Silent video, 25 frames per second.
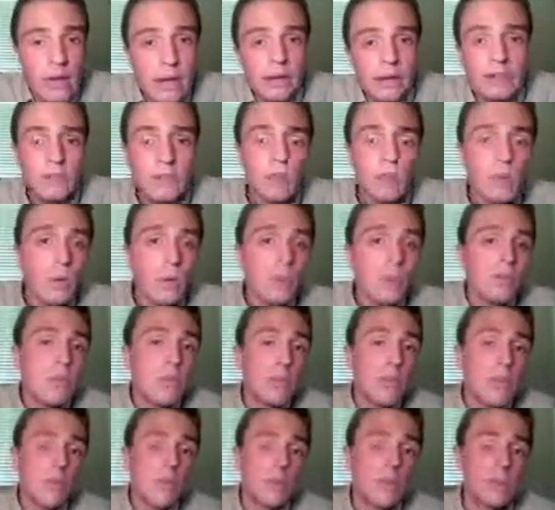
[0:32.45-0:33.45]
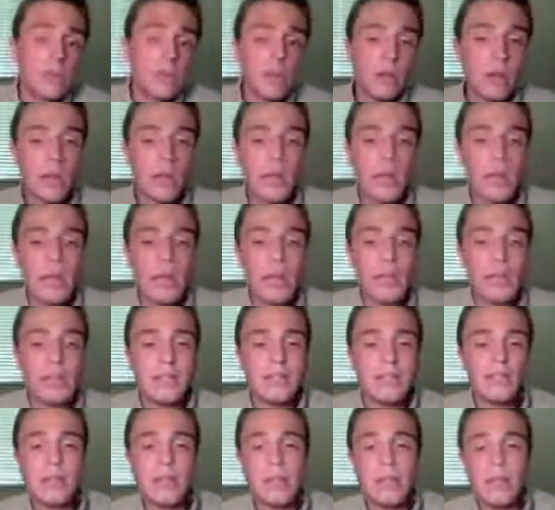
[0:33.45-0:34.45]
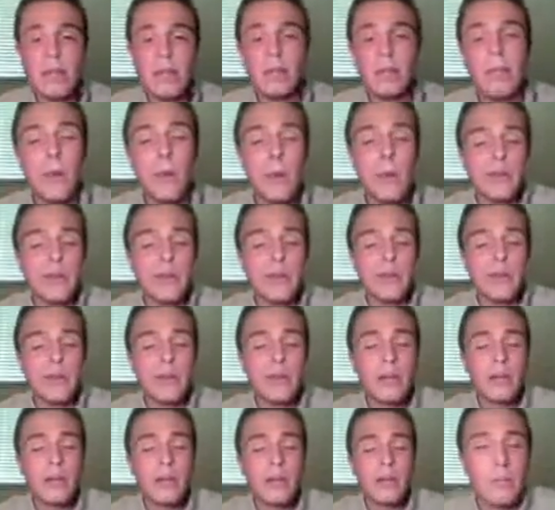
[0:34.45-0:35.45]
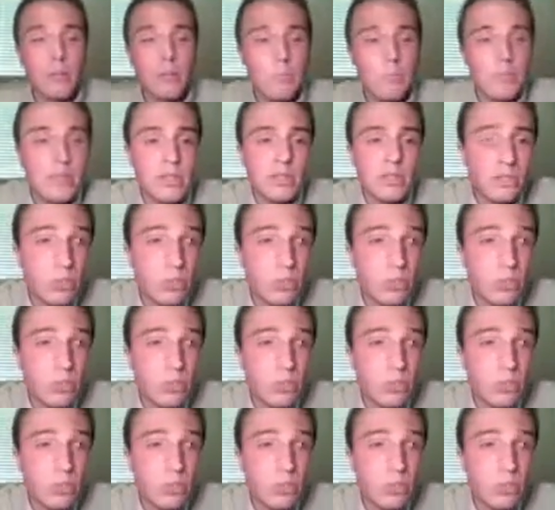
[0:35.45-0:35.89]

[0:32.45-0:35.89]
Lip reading: Now, this is one of the more, I guess you could say, important games in the tournament.